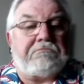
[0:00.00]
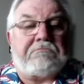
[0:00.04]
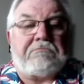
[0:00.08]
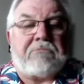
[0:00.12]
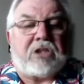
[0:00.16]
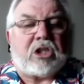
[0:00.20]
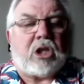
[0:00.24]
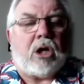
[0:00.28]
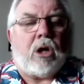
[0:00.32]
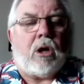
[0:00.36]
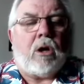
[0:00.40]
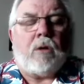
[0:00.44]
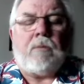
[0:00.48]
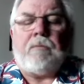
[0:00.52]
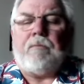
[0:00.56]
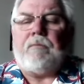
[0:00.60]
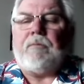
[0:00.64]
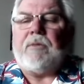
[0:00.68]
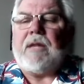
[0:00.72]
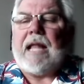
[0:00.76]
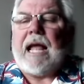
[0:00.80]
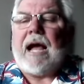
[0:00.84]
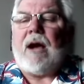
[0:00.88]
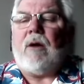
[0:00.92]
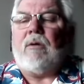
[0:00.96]
So
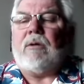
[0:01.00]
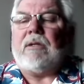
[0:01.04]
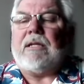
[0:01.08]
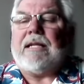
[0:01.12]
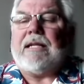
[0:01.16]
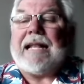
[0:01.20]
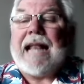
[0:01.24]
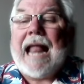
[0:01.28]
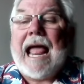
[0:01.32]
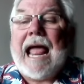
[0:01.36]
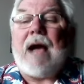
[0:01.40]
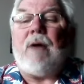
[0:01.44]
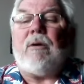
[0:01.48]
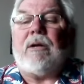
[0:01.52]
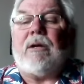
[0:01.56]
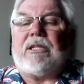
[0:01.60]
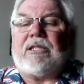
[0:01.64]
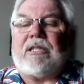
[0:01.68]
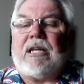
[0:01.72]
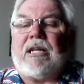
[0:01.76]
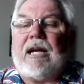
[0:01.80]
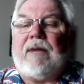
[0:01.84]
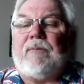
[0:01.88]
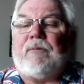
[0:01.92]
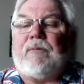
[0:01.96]
now it's
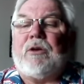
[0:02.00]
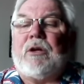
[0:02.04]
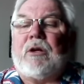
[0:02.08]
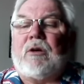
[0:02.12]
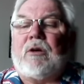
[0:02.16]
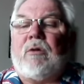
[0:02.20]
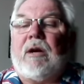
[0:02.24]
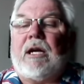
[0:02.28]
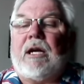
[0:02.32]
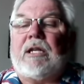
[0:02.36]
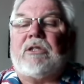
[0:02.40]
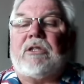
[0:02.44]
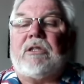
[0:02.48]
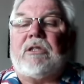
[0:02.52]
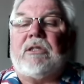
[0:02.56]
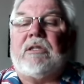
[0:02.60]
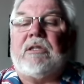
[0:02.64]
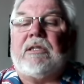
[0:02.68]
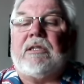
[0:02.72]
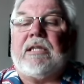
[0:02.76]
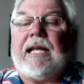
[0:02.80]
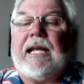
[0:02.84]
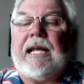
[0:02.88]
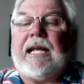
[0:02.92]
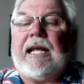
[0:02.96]
time for your
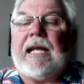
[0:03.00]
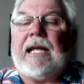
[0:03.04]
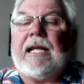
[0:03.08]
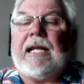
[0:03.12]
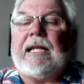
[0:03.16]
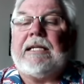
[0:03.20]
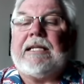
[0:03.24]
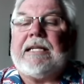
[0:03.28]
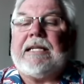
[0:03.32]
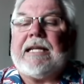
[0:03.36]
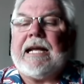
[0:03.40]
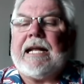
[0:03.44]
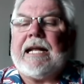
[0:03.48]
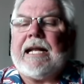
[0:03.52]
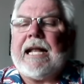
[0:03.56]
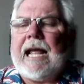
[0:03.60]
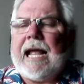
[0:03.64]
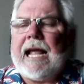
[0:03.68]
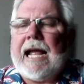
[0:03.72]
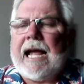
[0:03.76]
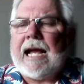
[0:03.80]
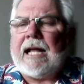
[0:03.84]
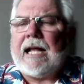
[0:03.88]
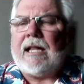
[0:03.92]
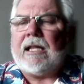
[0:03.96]
questions. And Deanna
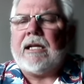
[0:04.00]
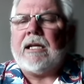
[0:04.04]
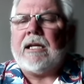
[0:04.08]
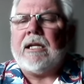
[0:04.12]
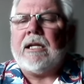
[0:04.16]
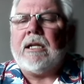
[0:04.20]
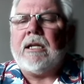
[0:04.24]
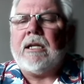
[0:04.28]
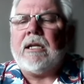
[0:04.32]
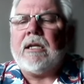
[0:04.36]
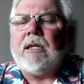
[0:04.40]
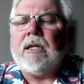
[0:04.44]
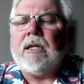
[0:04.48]
Allen,